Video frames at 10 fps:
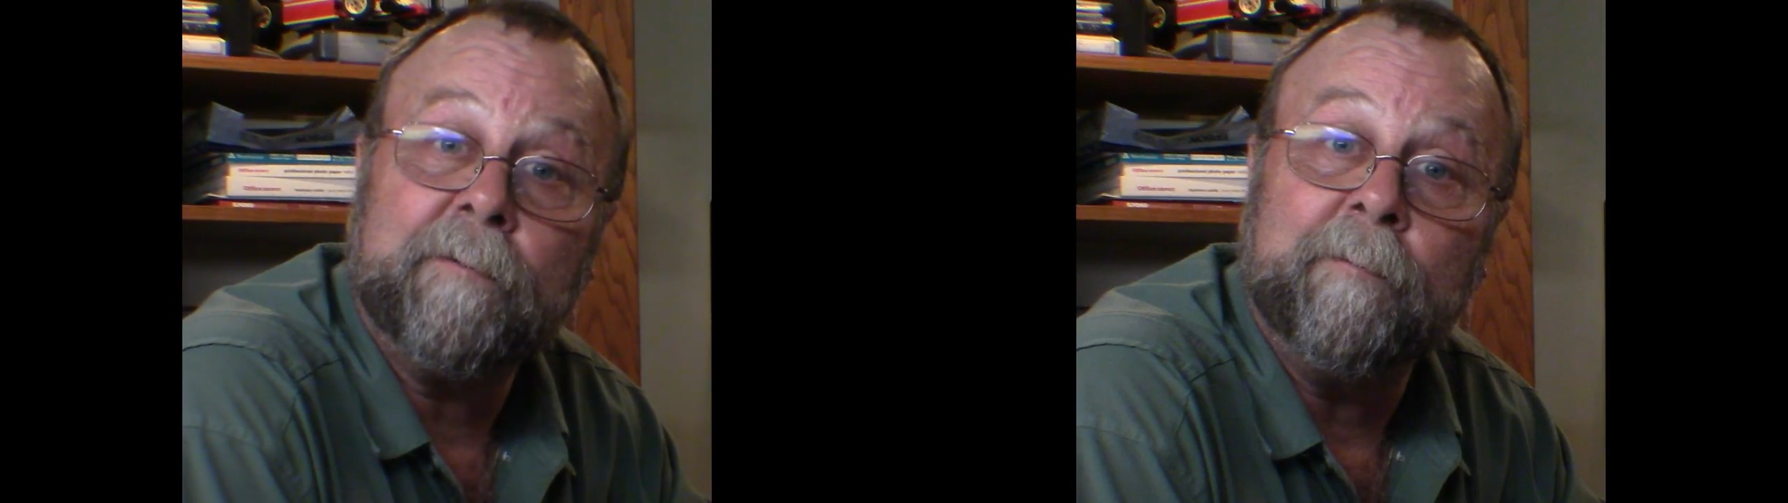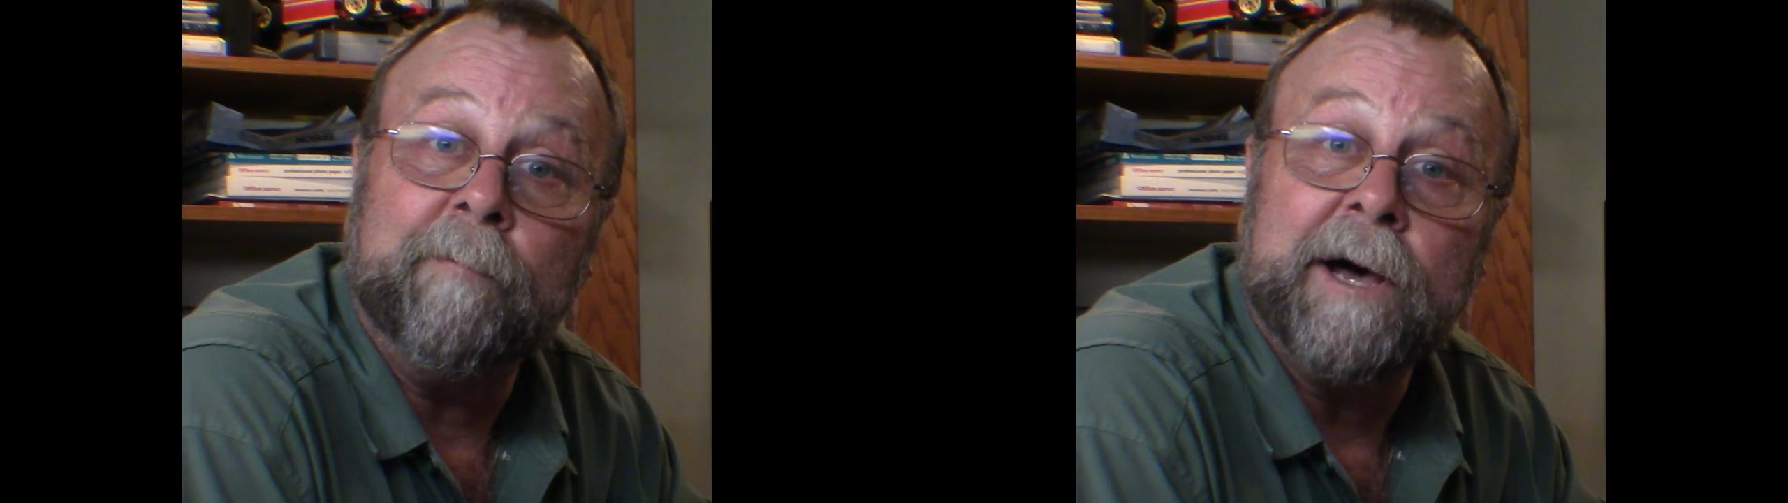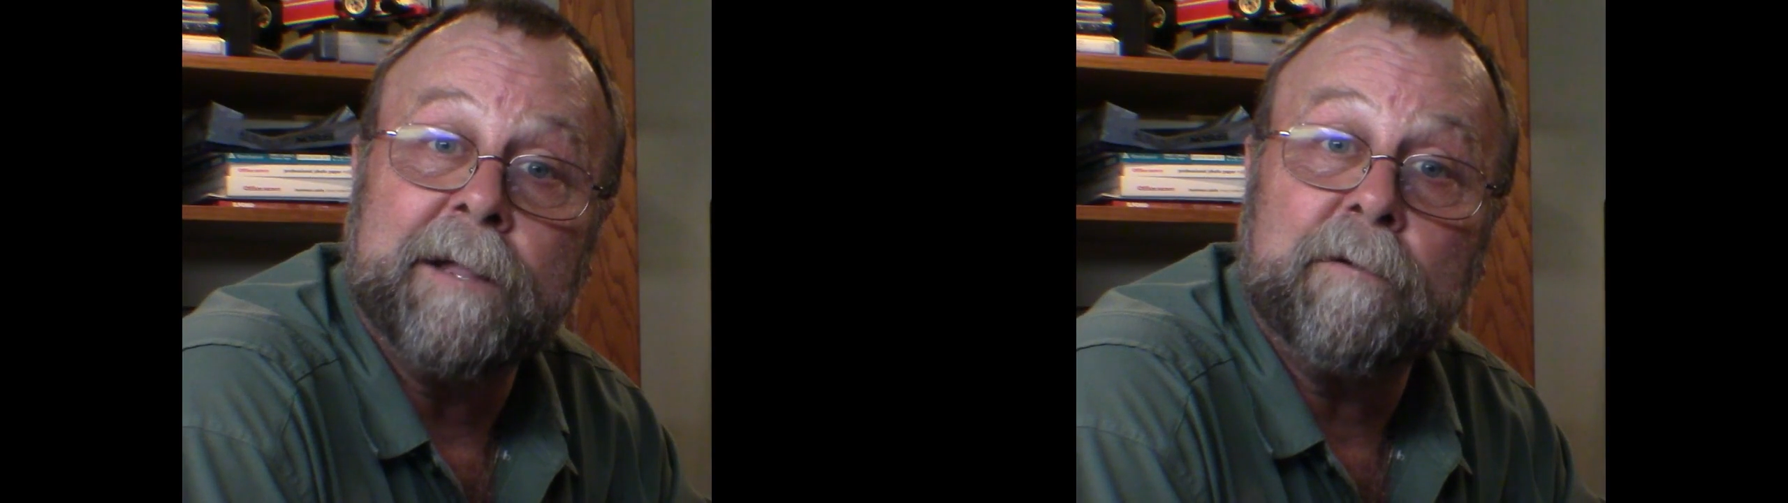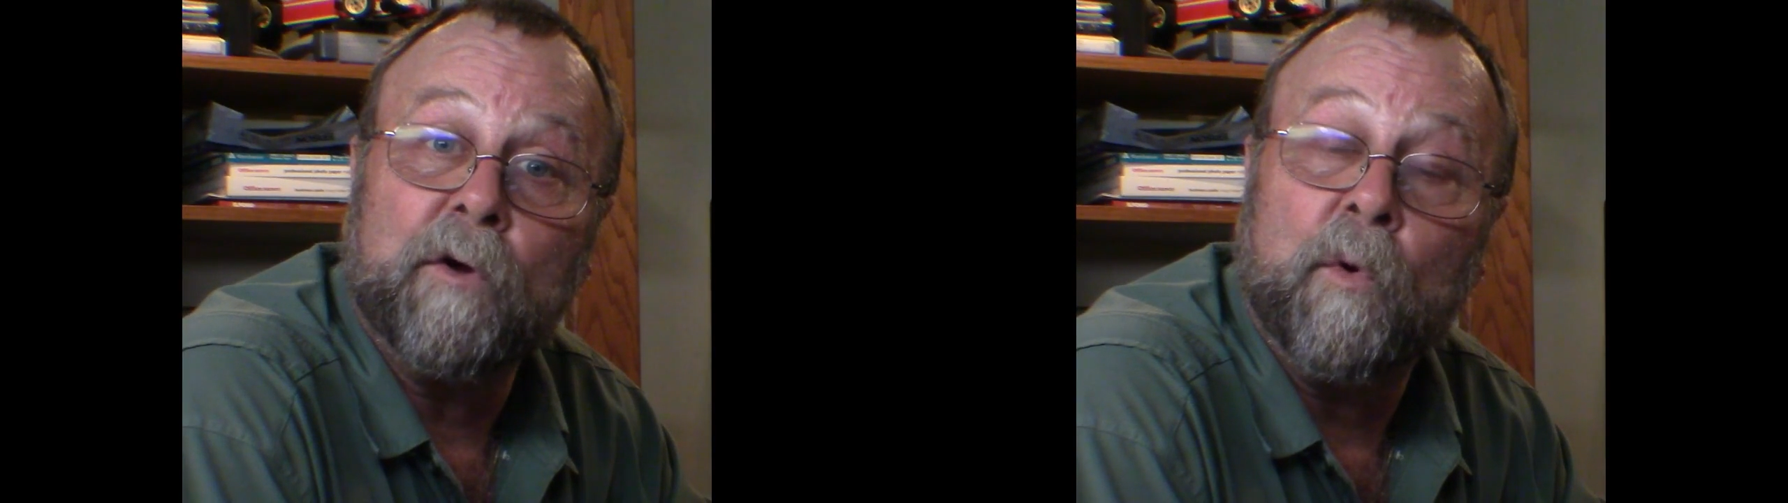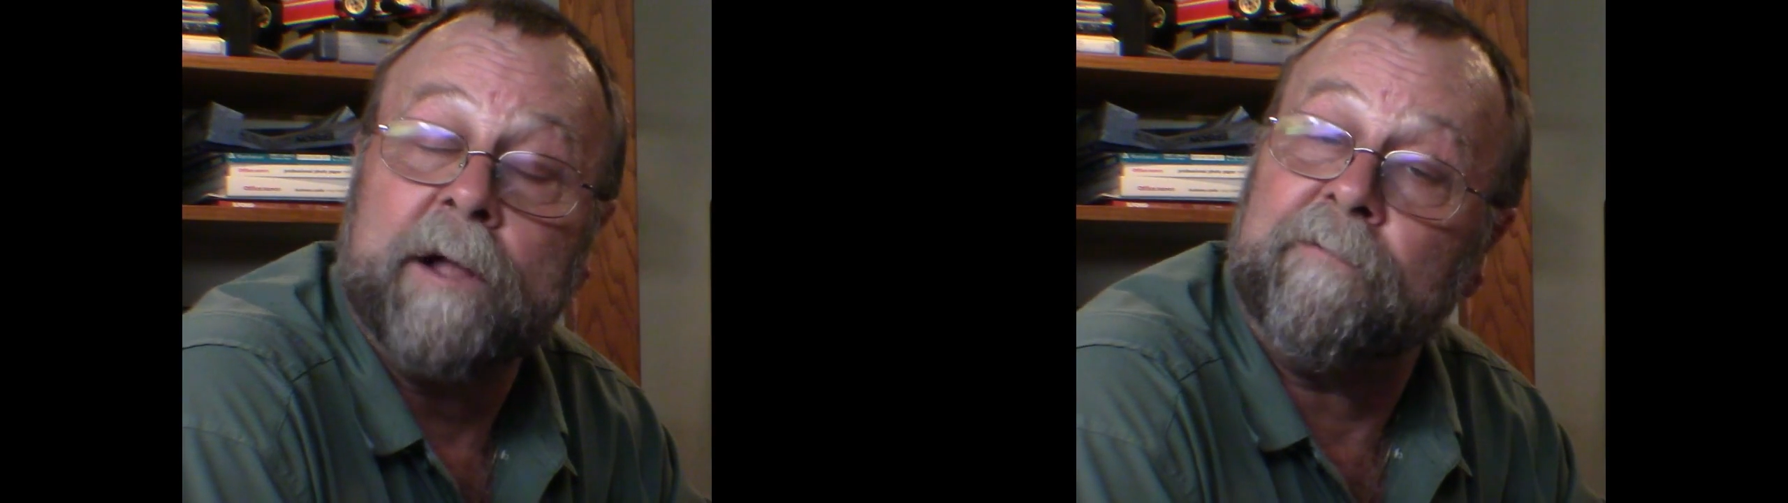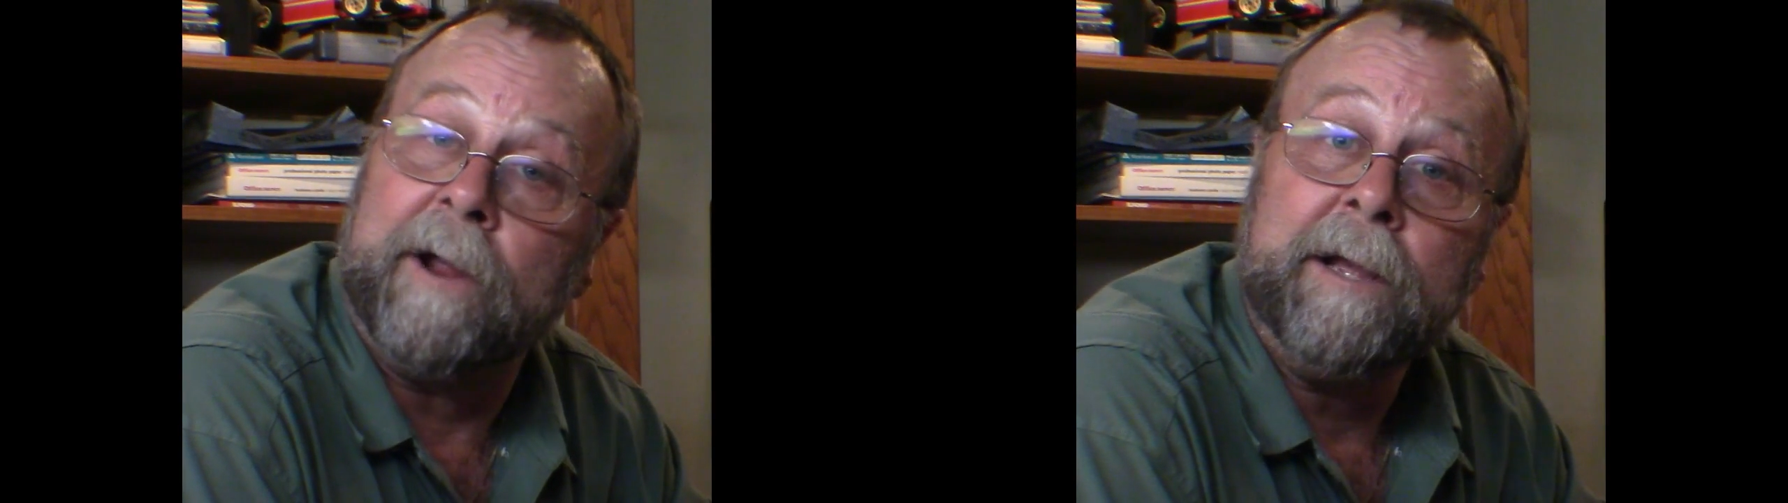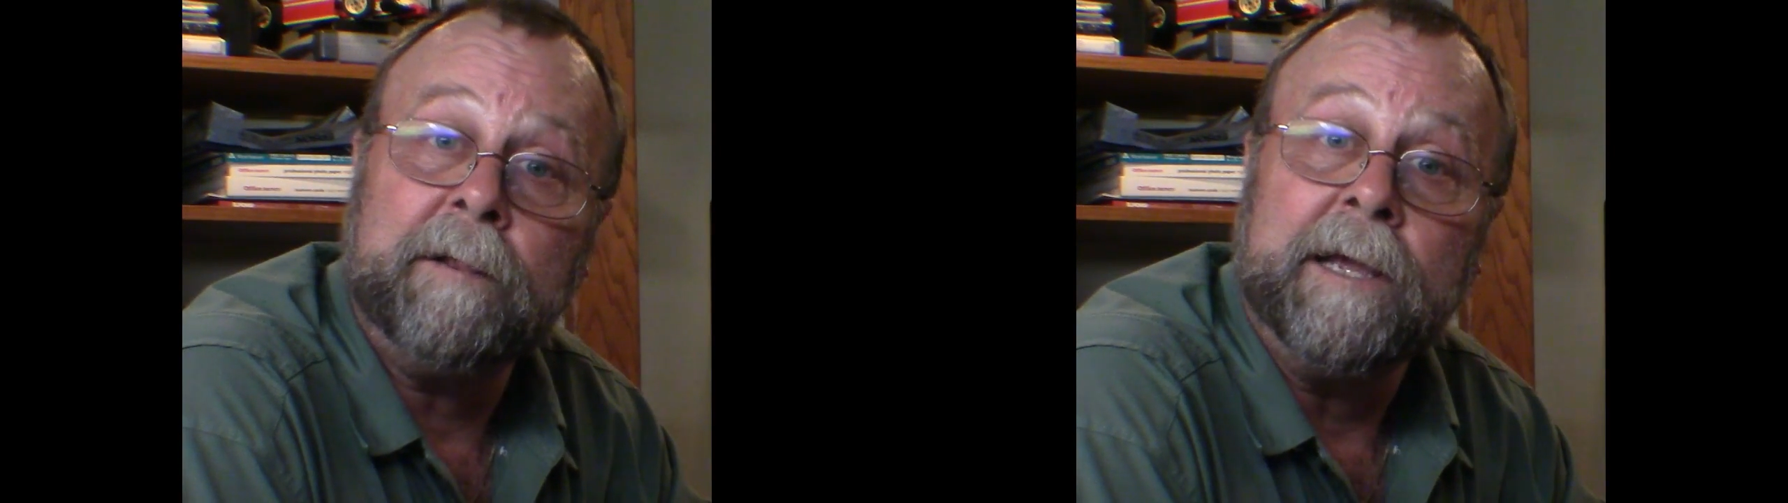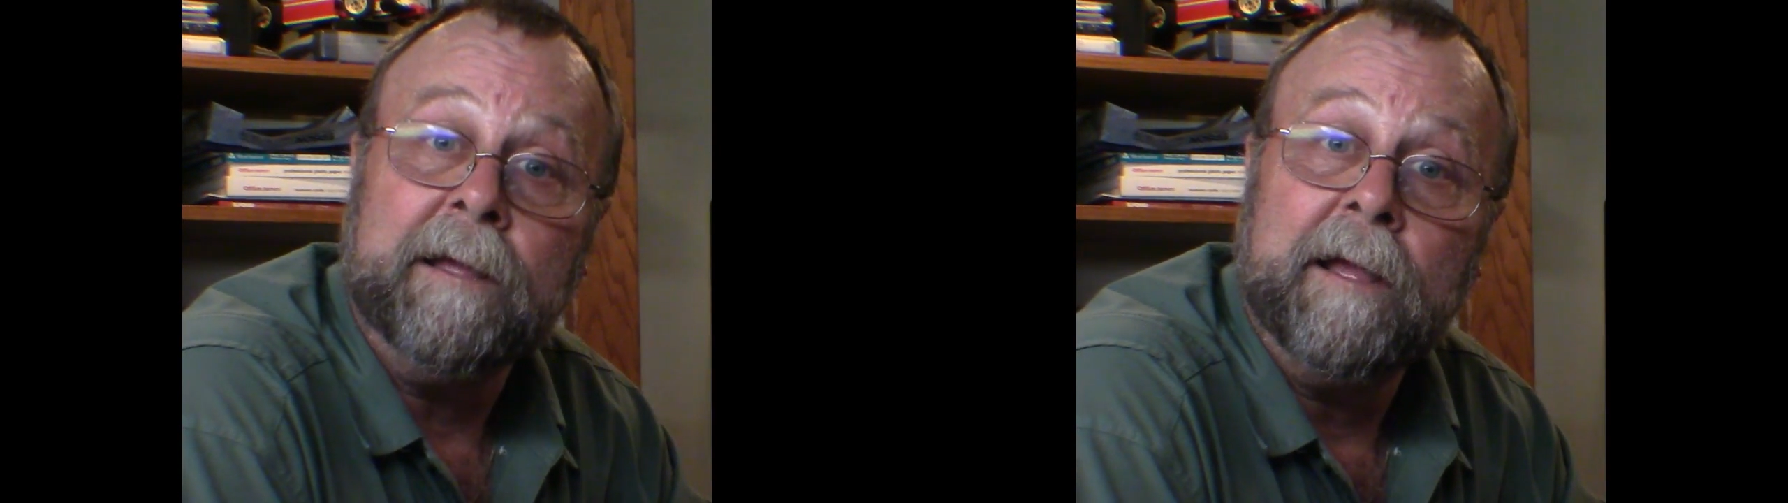but quite
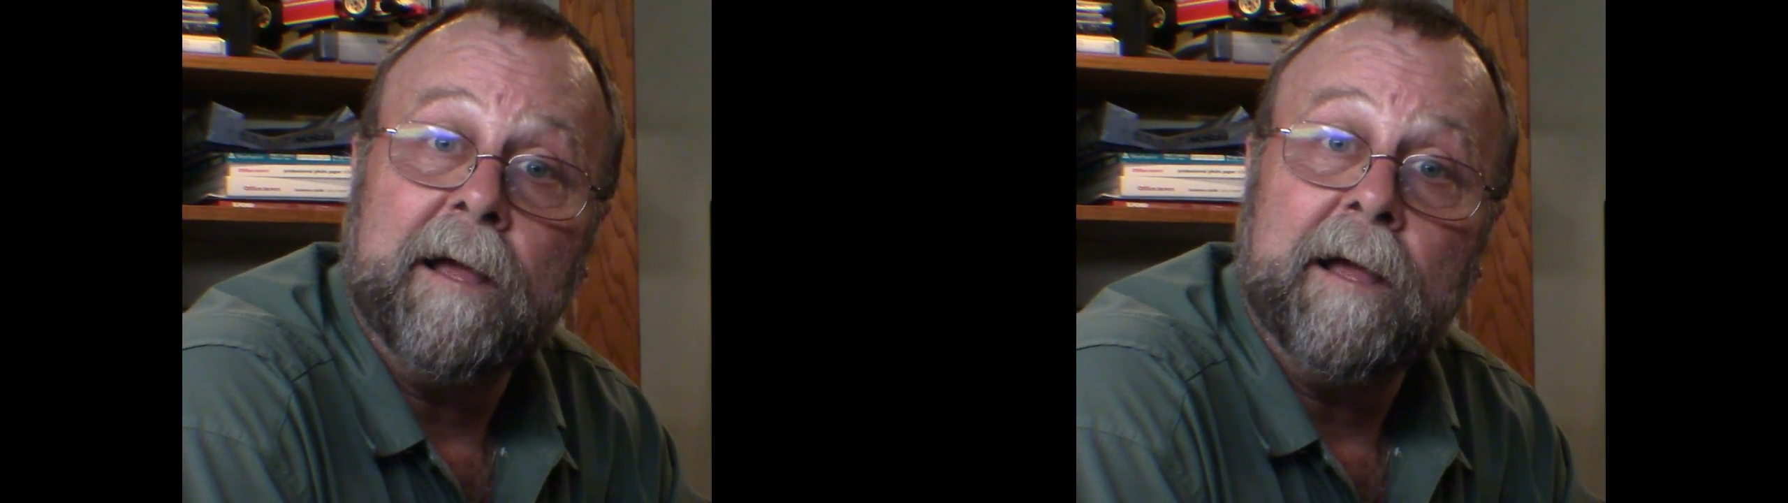frankly,